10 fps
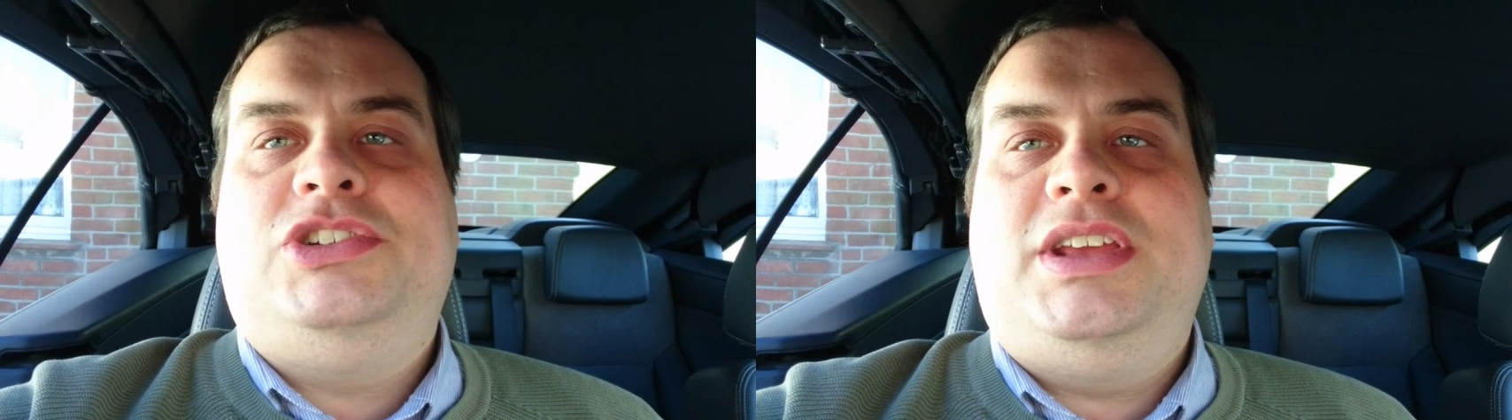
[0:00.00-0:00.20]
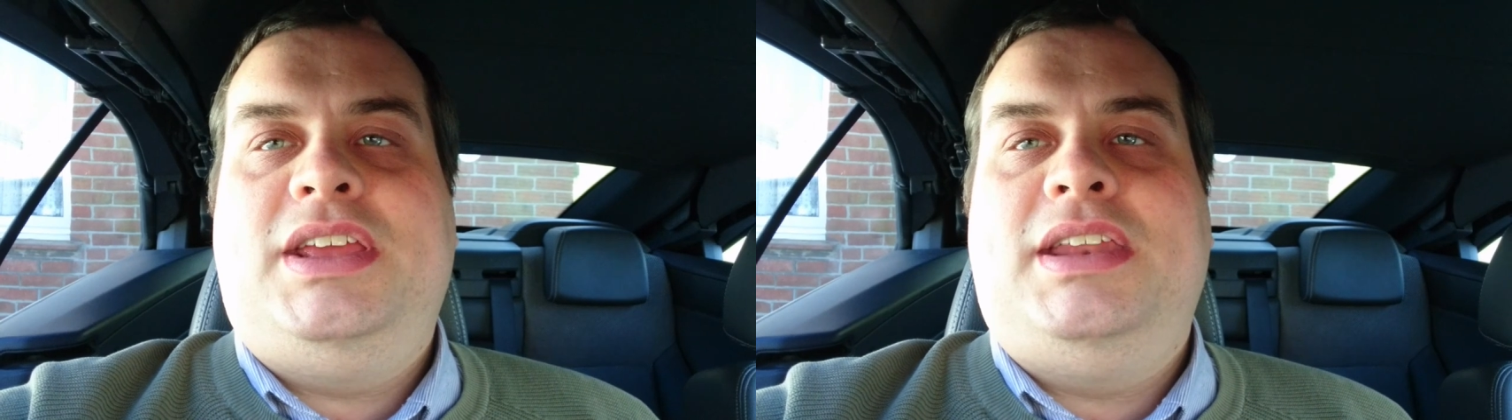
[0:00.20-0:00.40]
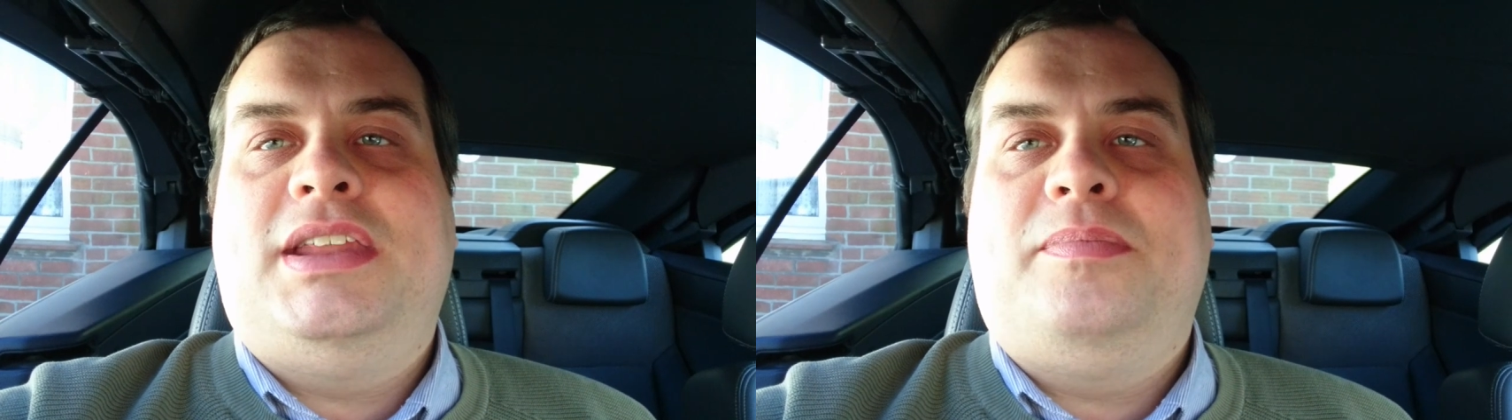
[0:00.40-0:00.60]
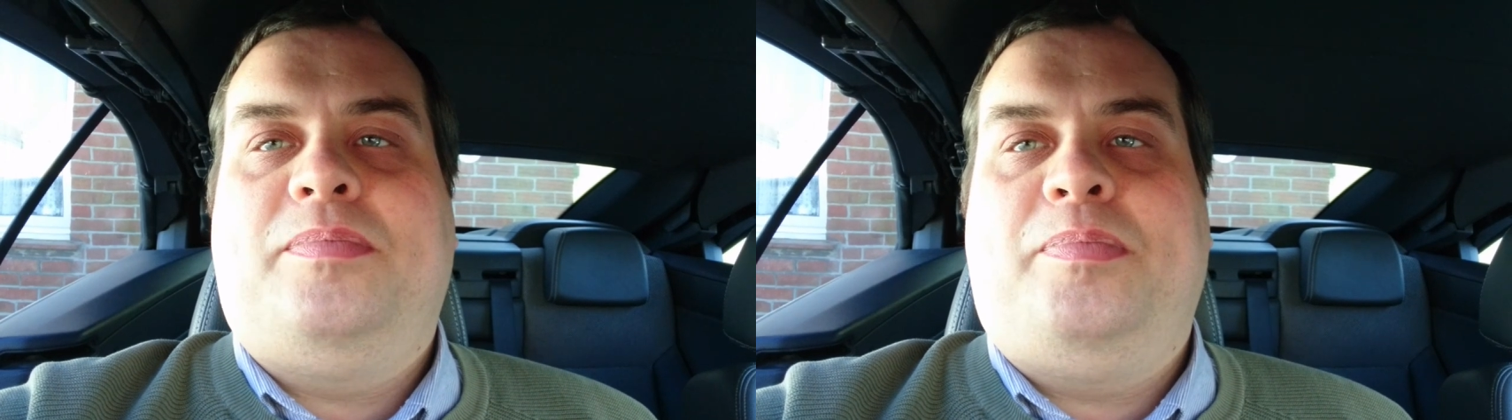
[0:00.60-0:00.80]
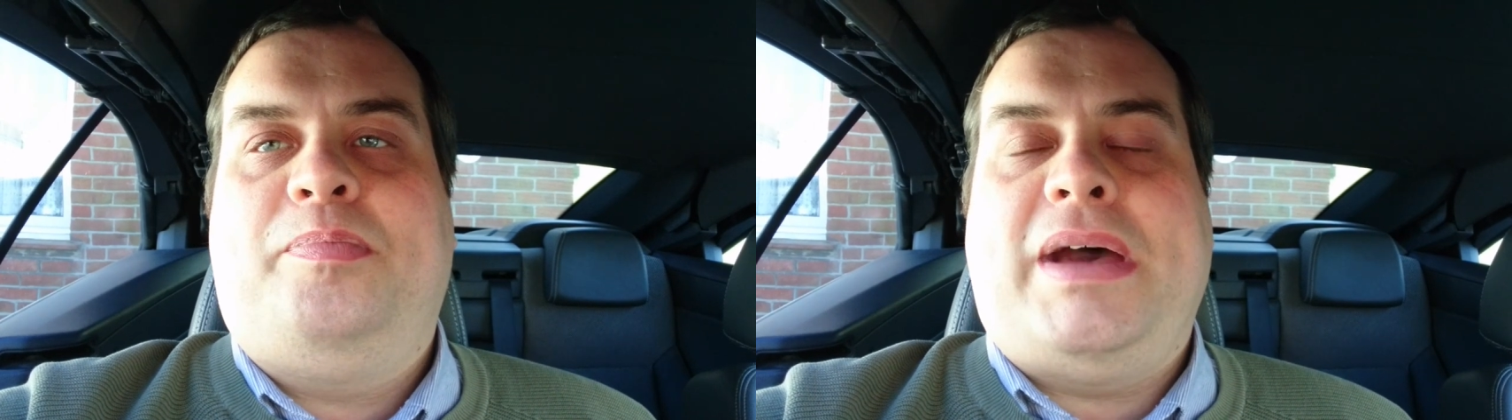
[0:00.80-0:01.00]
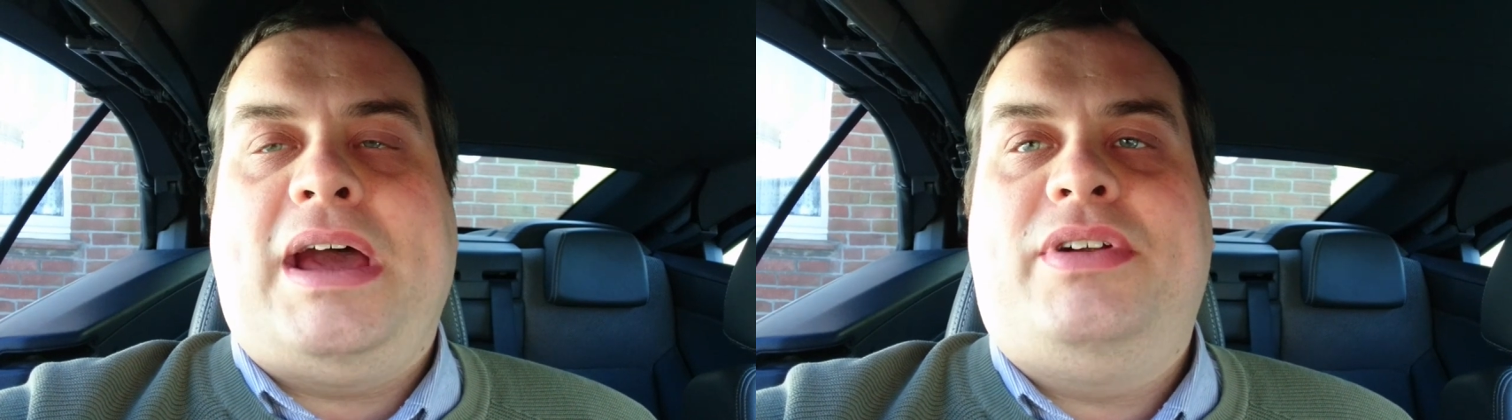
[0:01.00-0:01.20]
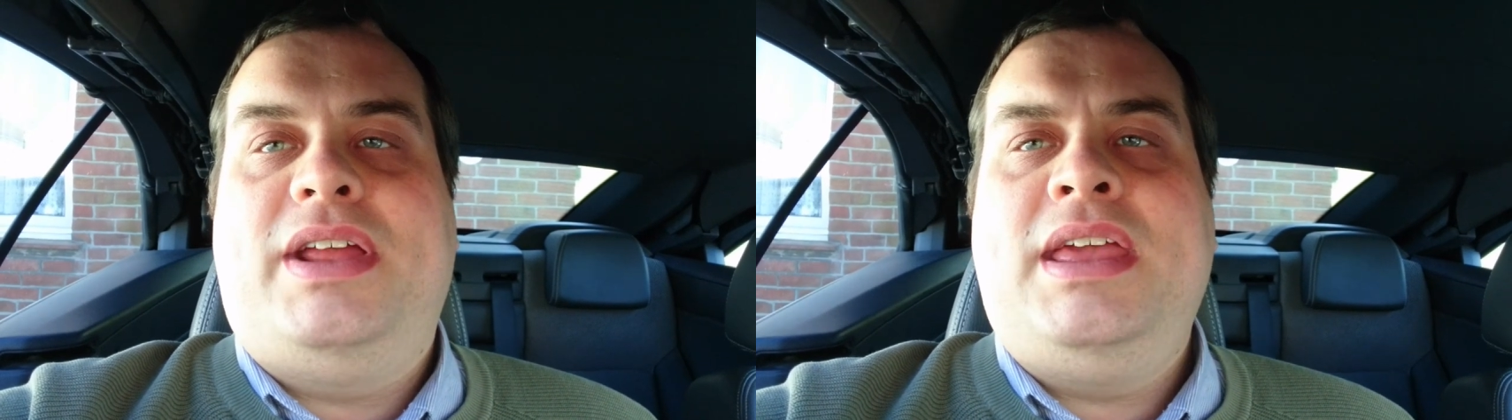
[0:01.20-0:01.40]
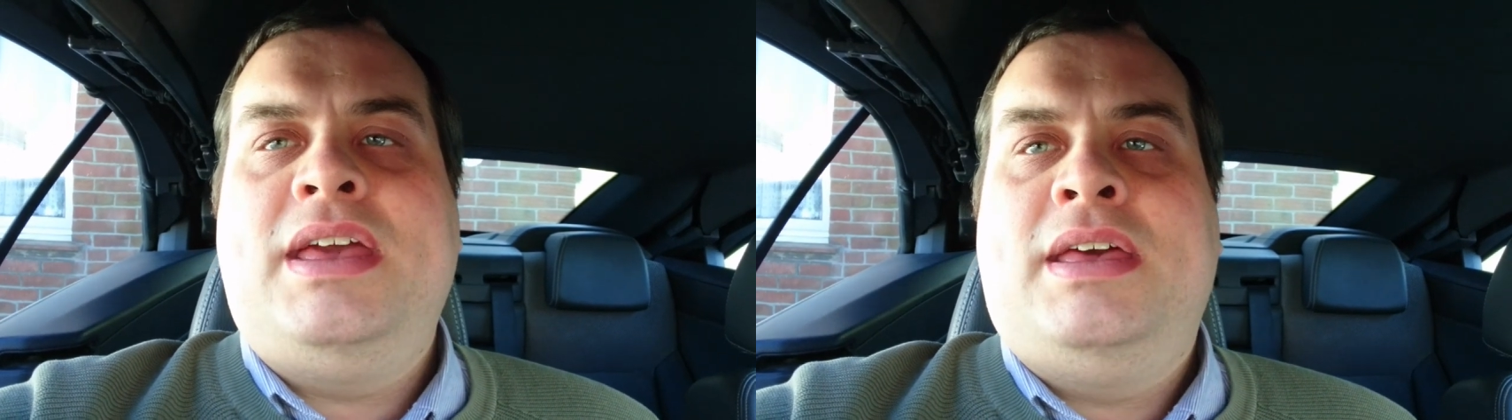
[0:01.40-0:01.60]
Gene
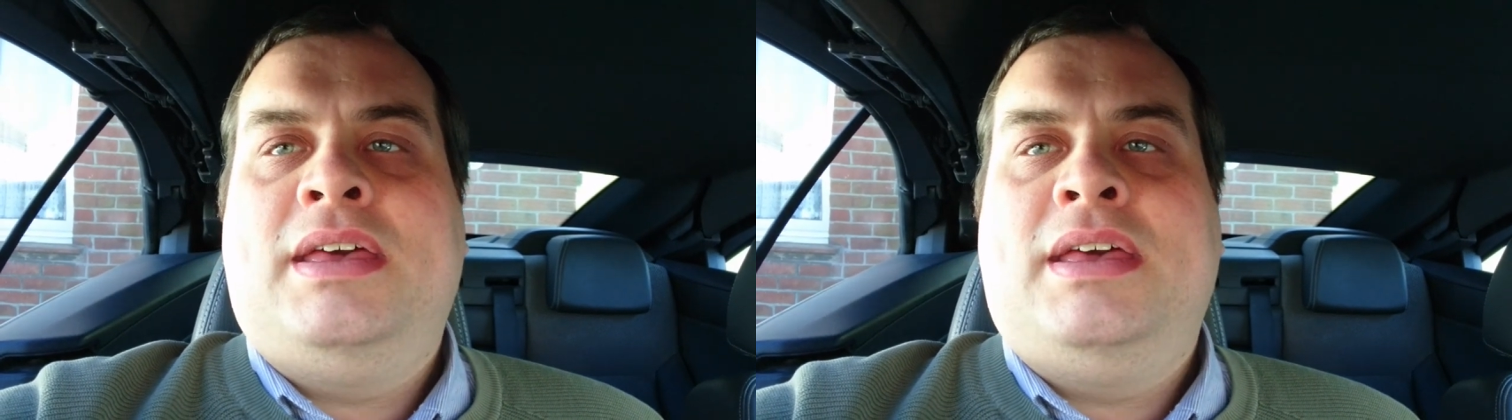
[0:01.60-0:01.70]
Barry